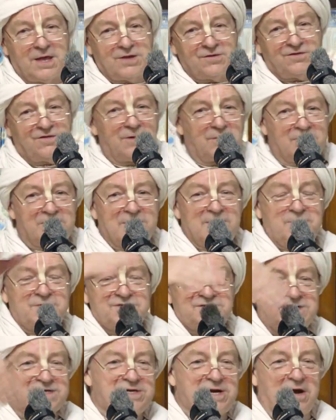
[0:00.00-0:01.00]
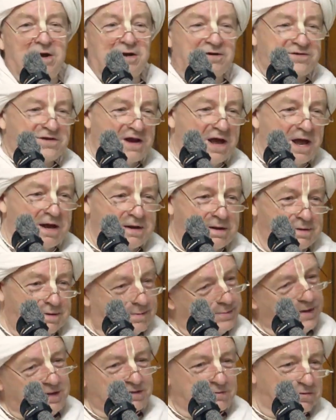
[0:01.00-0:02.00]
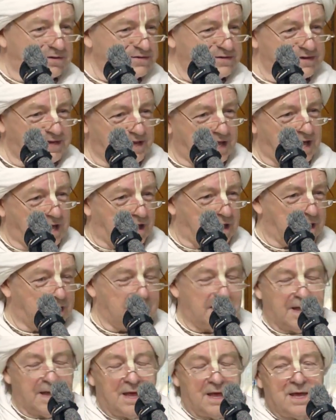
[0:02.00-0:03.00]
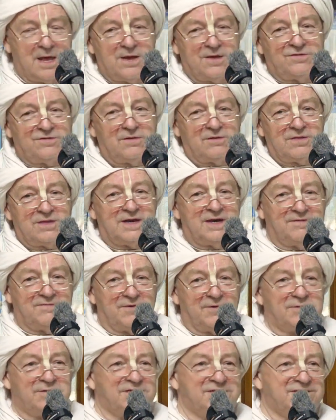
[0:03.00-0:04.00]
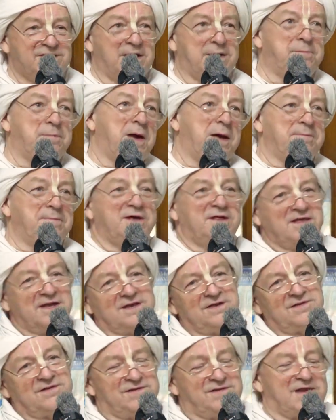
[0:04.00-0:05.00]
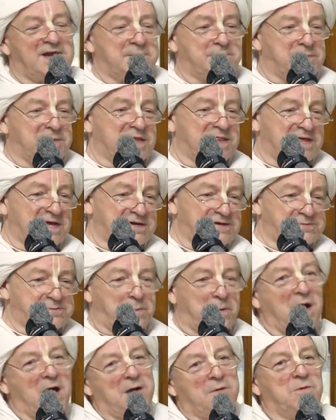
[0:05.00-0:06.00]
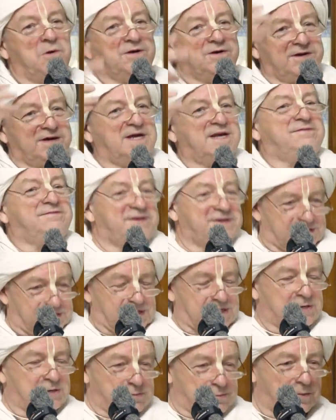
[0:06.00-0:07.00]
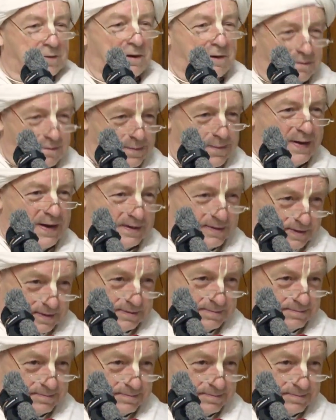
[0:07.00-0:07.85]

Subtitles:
So there was a darshan, the mother wasn't there, so the devotee said, my mother sent me this, but I want to give it to you, Prabhupada.